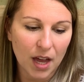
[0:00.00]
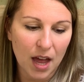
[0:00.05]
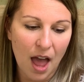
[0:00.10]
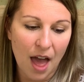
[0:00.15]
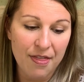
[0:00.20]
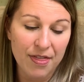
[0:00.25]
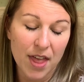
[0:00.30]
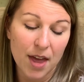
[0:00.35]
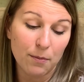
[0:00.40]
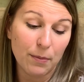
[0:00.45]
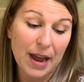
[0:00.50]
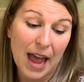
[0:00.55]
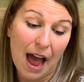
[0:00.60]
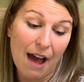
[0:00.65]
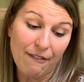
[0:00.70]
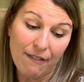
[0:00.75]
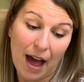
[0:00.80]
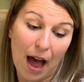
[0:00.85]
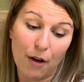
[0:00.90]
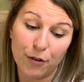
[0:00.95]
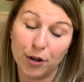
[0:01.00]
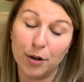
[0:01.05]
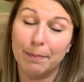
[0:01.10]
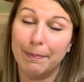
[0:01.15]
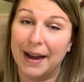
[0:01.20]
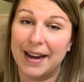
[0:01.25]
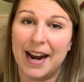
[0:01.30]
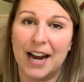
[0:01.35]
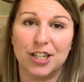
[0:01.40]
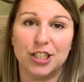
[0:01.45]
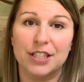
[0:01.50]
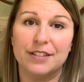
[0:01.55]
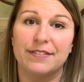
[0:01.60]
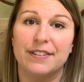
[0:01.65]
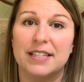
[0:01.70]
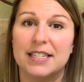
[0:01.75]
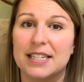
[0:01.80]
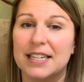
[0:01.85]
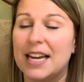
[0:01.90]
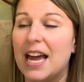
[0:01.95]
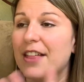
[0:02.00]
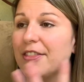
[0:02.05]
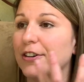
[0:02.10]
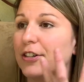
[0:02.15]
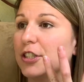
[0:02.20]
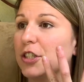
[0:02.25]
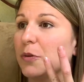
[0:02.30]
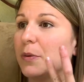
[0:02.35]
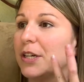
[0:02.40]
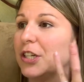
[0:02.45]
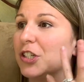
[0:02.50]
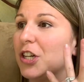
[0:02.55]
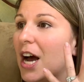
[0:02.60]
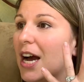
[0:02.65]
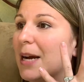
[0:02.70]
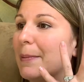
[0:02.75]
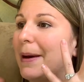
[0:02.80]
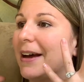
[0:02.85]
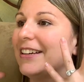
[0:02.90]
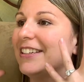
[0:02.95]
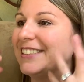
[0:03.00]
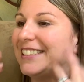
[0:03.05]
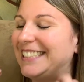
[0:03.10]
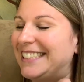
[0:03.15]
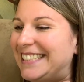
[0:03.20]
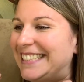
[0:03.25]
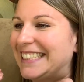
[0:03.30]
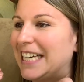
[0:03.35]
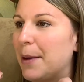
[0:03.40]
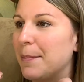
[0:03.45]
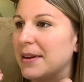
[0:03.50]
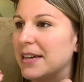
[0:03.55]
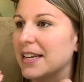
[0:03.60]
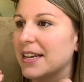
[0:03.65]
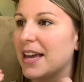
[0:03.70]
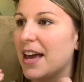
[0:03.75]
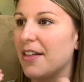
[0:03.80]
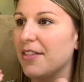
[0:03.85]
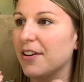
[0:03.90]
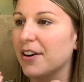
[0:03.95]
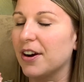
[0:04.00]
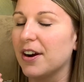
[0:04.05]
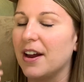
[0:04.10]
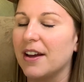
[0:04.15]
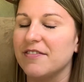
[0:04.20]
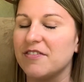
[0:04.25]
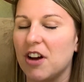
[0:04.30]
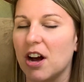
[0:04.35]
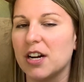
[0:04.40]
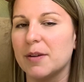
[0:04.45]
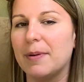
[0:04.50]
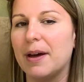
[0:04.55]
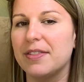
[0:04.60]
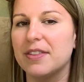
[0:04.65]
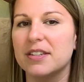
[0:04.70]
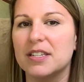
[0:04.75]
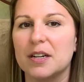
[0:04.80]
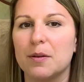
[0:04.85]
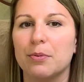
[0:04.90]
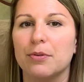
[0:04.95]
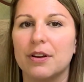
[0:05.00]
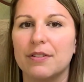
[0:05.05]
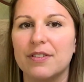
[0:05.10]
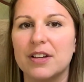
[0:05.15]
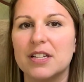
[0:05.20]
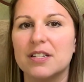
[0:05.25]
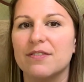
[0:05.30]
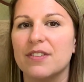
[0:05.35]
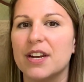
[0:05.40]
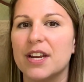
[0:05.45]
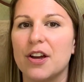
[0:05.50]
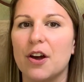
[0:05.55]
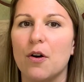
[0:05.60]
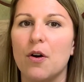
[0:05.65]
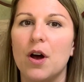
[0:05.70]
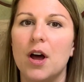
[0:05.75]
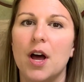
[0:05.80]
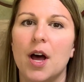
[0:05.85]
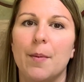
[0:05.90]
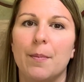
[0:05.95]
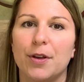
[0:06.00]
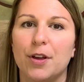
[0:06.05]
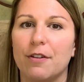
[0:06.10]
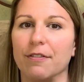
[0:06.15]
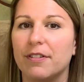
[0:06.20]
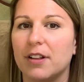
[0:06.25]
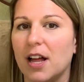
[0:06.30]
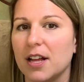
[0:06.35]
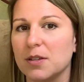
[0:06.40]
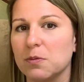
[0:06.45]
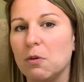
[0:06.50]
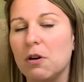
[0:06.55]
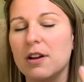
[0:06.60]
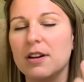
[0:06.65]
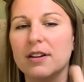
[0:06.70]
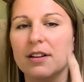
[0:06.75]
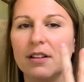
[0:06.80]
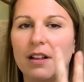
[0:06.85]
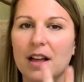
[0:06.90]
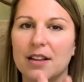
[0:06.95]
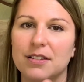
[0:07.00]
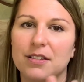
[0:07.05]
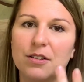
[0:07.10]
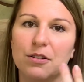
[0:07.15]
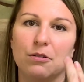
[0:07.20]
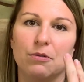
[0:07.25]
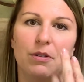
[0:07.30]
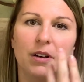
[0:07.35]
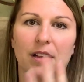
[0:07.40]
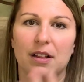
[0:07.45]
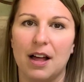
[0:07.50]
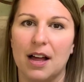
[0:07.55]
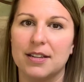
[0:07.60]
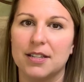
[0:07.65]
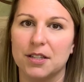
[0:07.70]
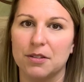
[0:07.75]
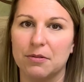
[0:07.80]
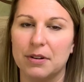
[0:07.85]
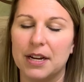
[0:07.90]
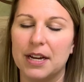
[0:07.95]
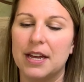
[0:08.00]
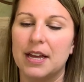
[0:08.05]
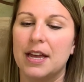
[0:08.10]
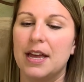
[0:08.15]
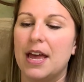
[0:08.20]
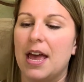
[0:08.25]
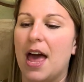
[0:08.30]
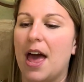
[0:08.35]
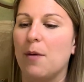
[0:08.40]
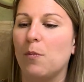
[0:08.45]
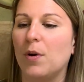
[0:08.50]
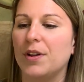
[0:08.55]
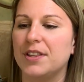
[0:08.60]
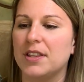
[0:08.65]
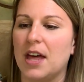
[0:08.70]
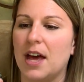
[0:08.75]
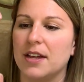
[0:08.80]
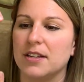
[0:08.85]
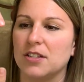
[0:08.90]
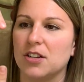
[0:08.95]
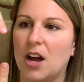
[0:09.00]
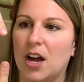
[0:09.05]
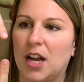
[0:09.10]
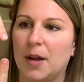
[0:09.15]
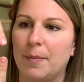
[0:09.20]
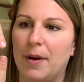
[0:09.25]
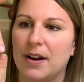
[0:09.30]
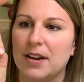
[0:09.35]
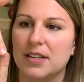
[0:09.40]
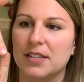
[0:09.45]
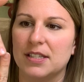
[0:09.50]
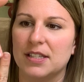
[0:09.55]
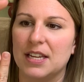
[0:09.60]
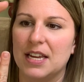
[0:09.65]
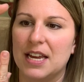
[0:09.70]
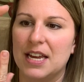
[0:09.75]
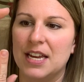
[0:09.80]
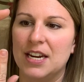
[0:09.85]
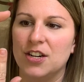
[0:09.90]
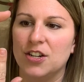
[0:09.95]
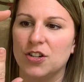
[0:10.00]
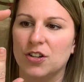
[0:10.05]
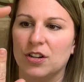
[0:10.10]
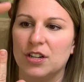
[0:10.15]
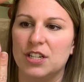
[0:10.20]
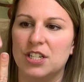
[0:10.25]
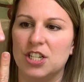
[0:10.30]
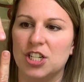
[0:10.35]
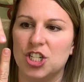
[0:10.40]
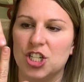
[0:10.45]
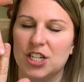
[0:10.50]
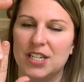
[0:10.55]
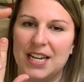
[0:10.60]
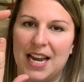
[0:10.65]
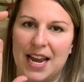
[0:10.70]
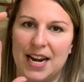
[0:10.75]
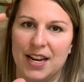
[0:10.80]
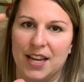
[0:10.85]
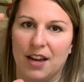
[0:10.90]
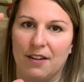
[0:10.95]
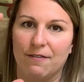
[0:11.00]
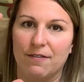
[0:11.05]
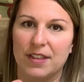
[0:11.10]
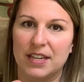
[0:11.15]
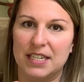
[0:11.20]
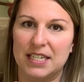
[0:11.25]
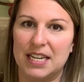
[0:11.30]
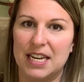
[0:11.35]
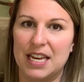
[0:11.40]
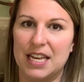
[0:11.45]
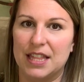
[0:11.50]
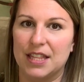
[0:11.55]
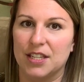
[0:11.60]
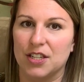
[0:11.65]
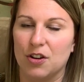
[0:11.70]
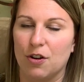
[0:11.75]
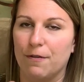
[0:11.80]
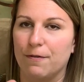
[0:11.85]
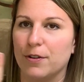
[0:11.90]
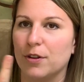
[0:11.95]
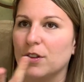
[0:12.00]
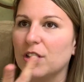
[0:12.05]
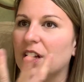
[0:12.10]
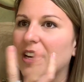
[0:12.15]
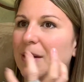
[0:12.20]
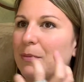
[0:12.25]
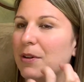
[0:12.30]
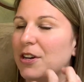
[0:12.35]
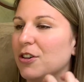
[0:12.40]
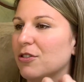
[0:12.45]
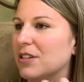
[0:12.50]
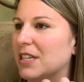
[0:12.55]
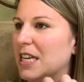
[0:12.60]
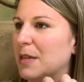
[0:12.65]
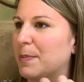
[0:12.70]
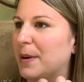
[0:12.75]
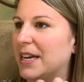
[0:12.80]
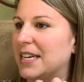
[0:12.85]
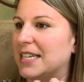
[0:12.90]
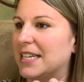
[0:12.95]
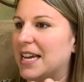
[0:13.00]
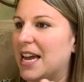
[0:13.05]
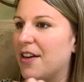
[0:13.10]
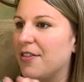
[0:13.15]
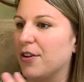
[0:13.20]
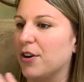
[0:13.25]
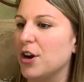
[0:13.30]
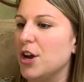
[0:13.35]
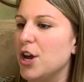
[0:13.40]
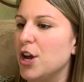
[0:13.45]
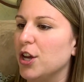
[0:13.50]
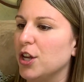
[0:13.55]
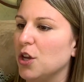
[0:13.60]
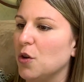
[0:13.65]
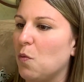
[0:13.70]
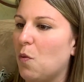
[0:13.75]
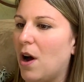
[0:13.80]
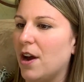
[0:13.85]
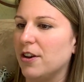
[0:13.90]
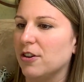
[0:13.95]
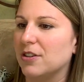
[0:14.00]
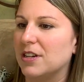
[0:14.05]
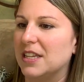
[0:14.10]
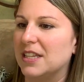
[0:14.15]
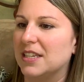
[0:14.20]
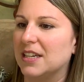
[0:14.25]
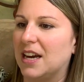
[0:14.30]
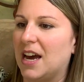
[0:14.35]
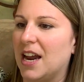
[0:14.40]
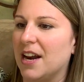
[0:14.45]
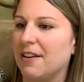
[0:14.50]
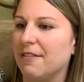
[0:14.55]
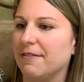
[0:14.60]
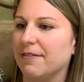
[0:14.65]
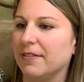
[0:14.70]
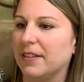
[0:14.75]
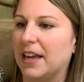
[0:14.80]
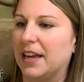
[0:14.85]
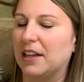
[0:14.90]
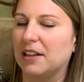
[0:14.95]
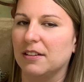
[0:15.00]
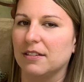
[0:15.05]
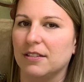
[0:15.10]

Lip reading: and then we have how your bite actually fits together. So when you talk about your teeth coming together, and I talked about this in a previous video, but you have class 1, class 2, and class 3. And what that is talking about is the interdigitating of the teeth. So if you look when your teeth bite together, you want your teeth to kind of like